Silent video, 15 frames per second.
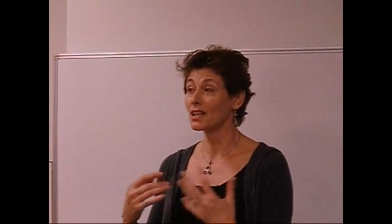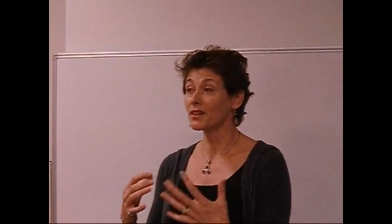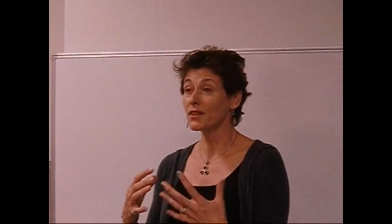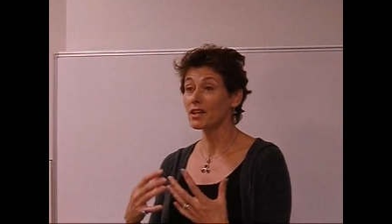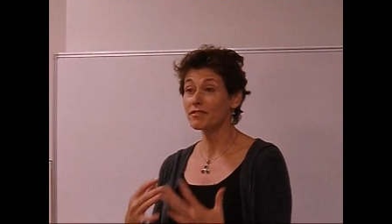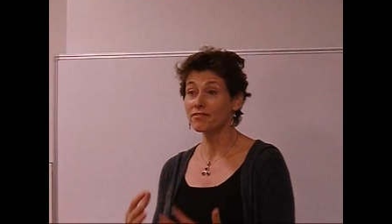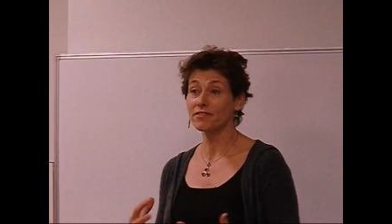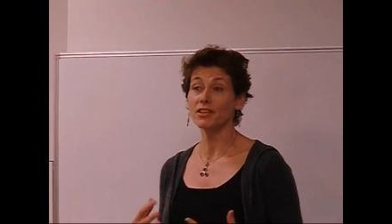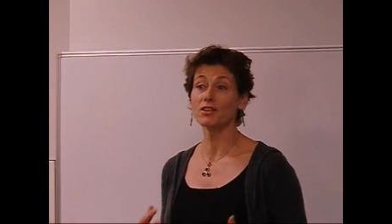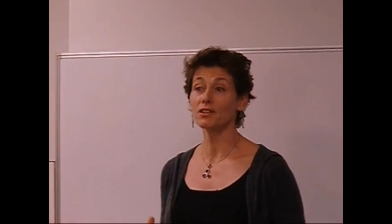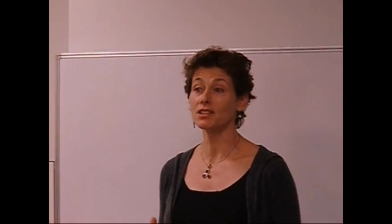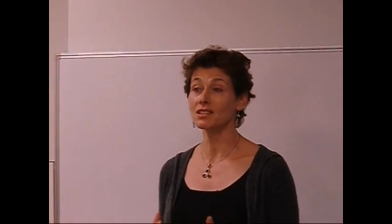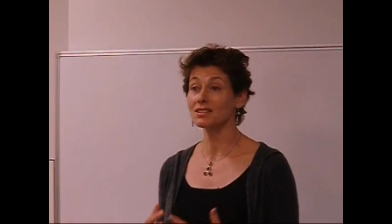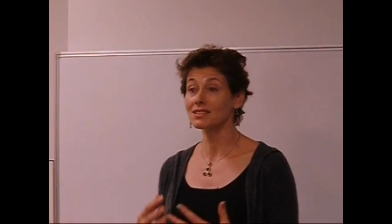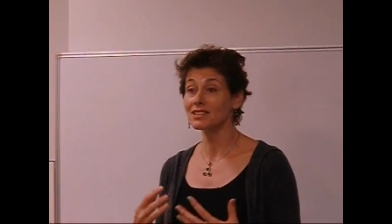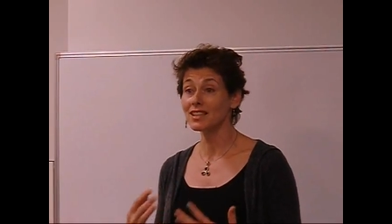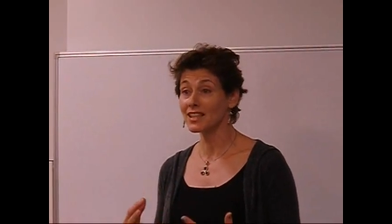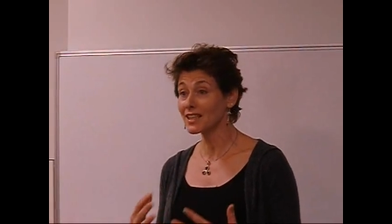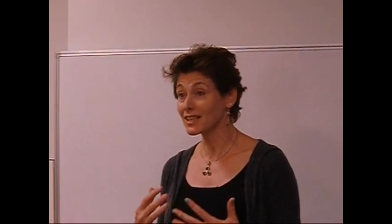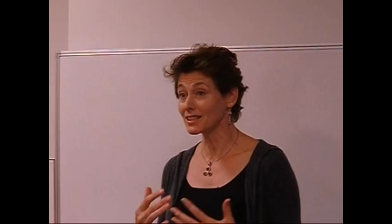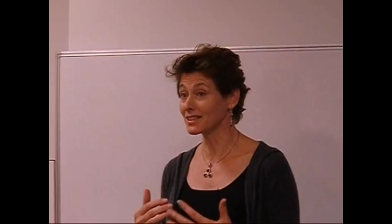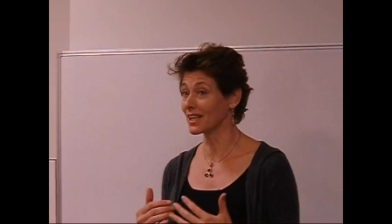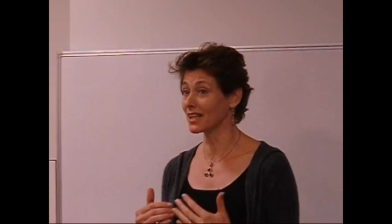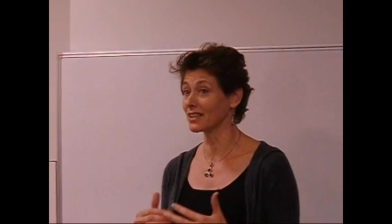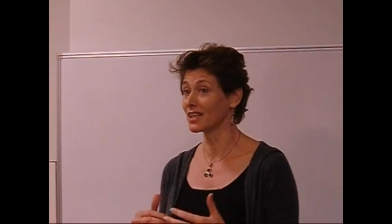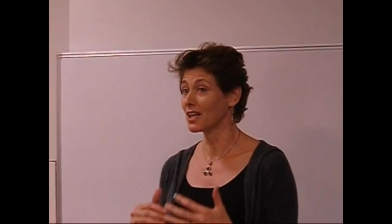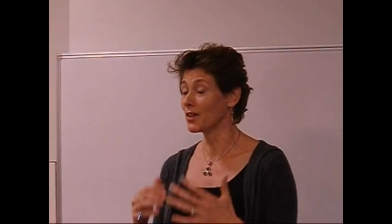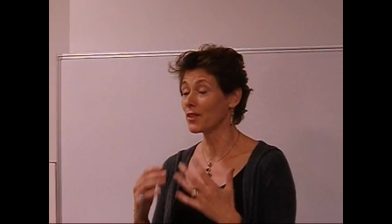they feel this need that